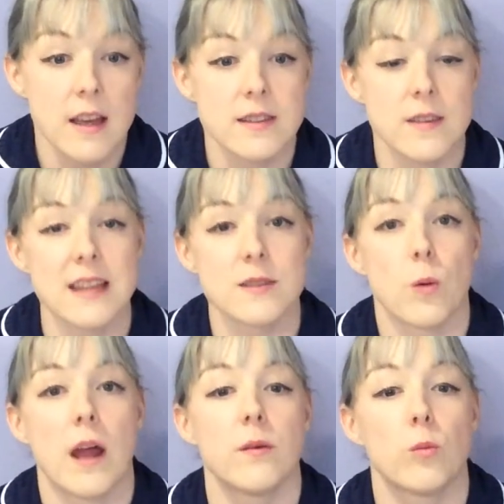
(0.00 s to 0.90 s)
So that's
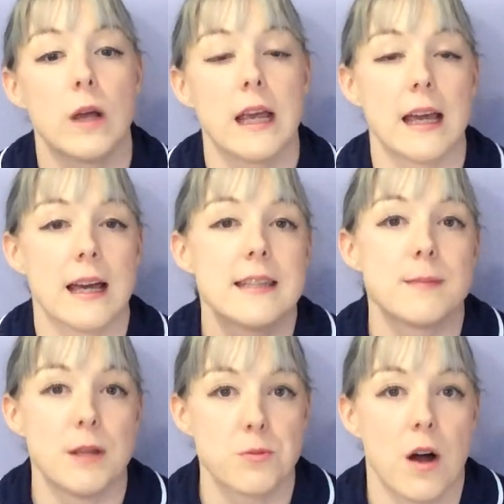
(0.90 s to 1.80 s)
when we as
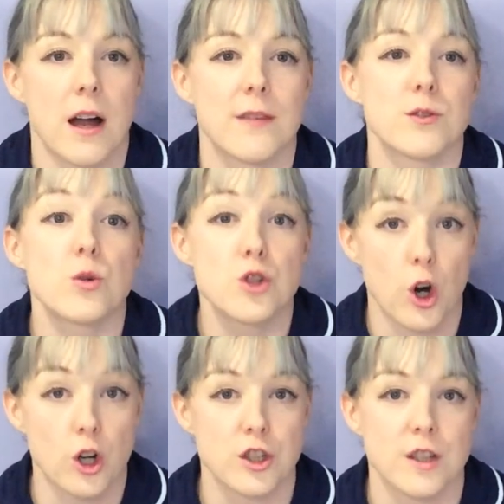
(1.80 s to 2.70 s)
midwives or
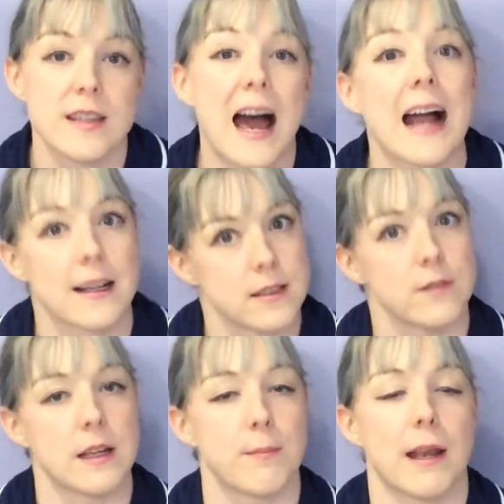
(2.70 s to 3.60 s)
doctors
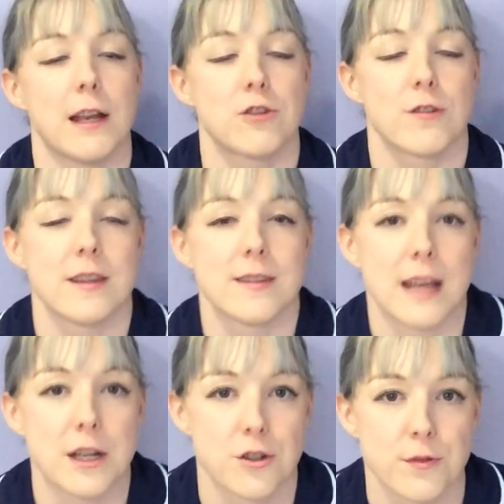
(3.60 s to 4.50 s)
actively manage this
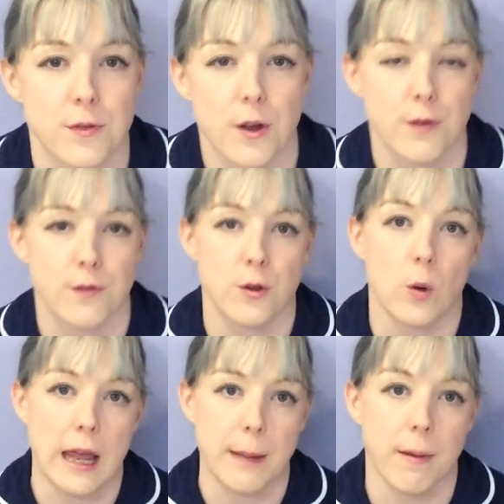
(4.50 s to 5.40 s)
stage of your
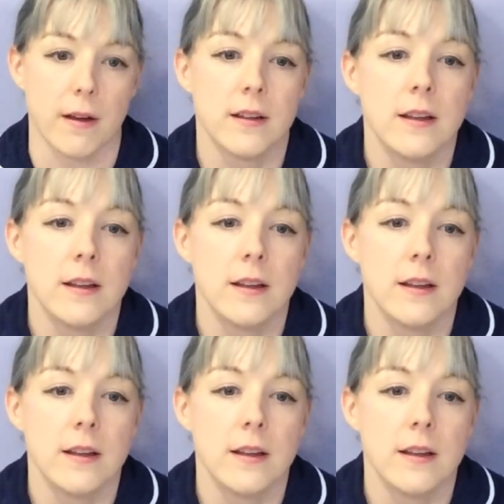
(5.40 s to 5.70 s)
labour.